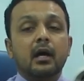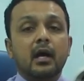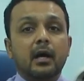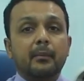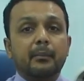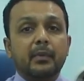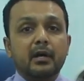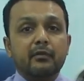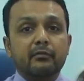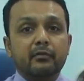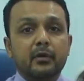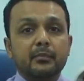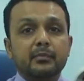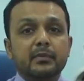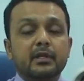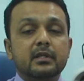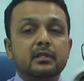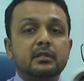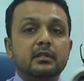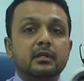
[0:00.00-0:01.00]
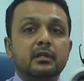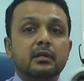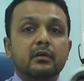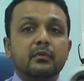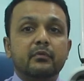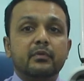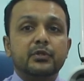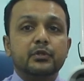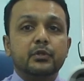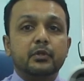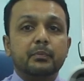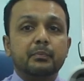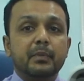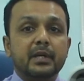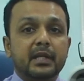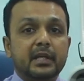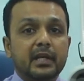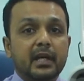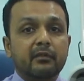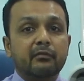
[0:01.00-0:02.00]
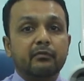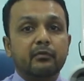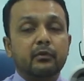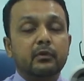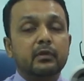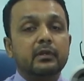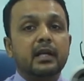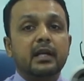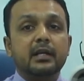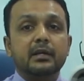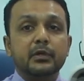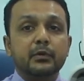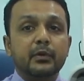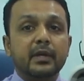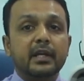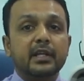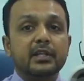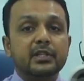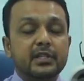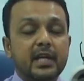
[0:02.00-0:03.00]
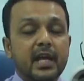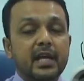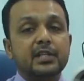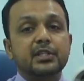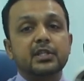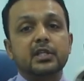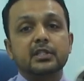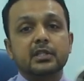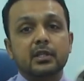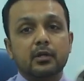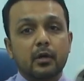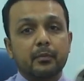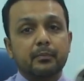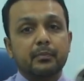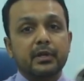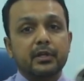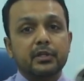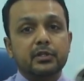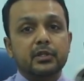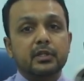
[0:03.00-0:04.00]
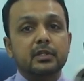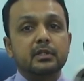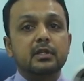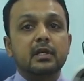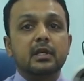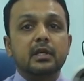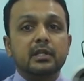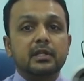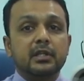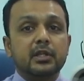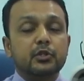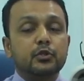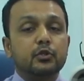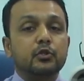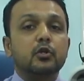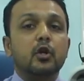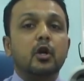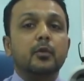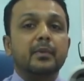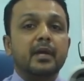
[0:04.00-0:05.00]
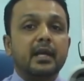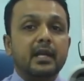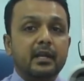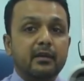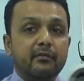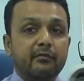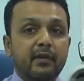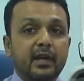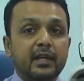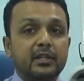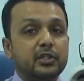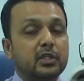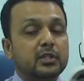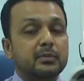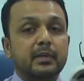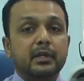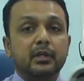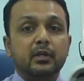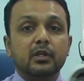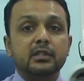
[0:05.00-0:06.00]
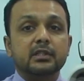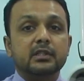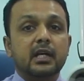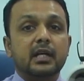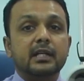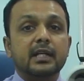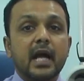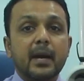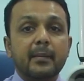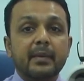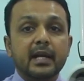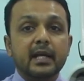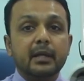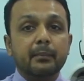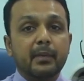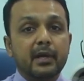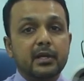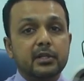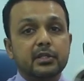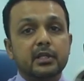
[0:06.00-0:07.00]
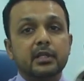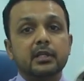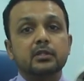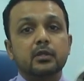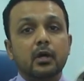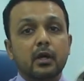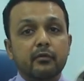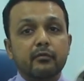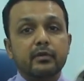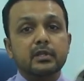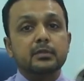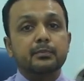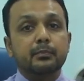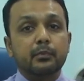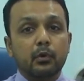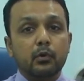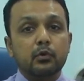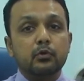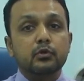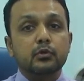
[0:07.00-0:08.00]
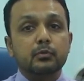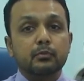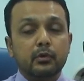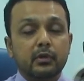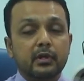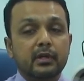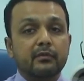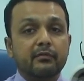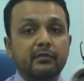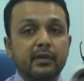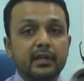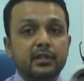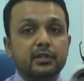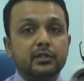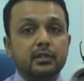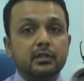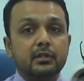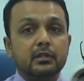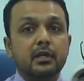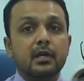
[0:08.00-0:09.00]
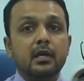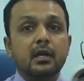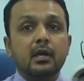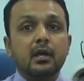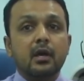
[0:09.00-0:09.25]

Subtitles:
Apart from this, we should be careful that during injections and operations there should not be any infections, because a diabetic patient is always prone to more infections.